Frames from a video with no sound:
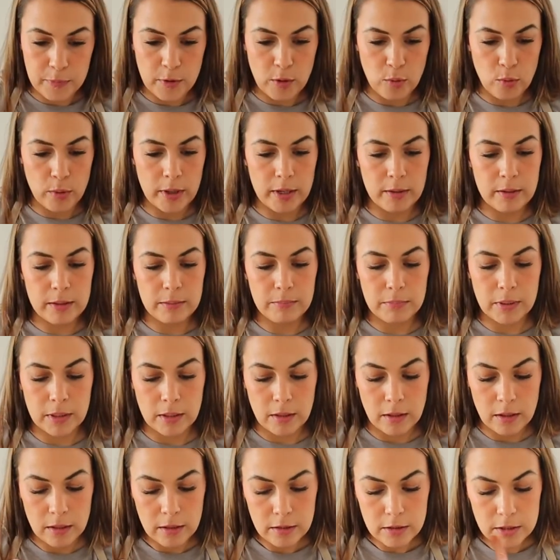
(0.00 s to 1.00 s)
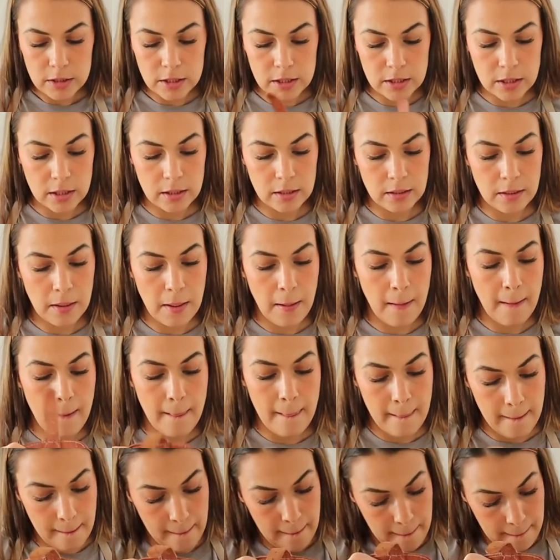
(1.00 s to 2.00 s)
where it belongs.
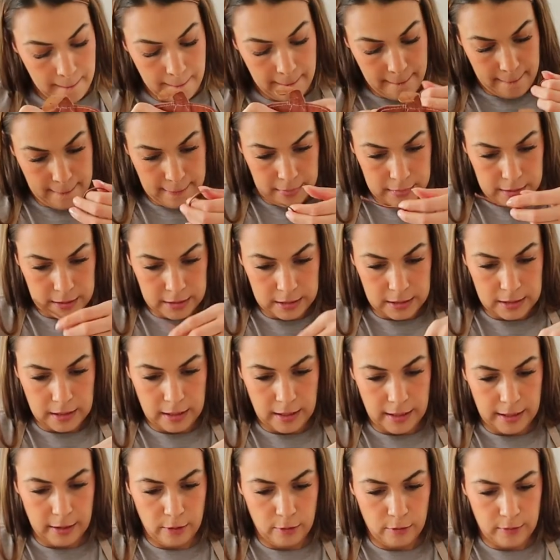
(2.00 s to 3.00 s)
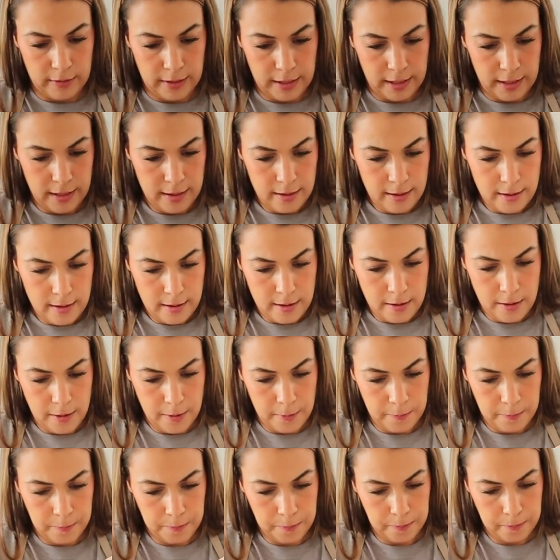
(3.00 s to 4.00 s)
This guy over here.
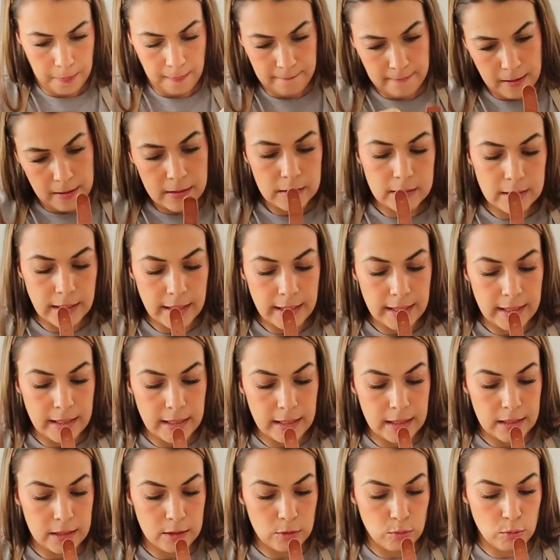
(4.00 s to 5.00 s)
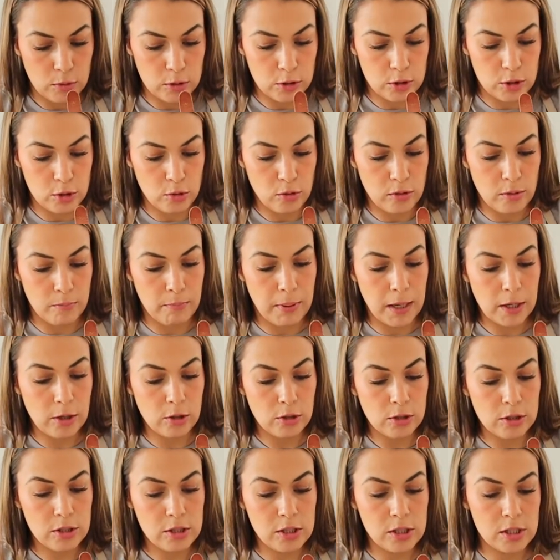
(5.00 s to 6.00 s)
And we'll do the
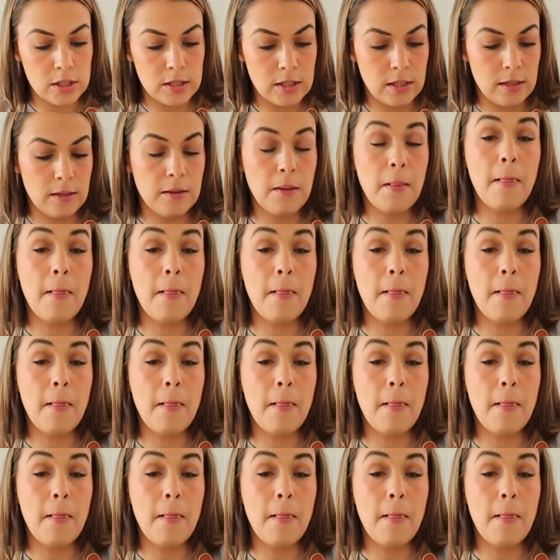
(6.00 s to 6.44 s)
buckles.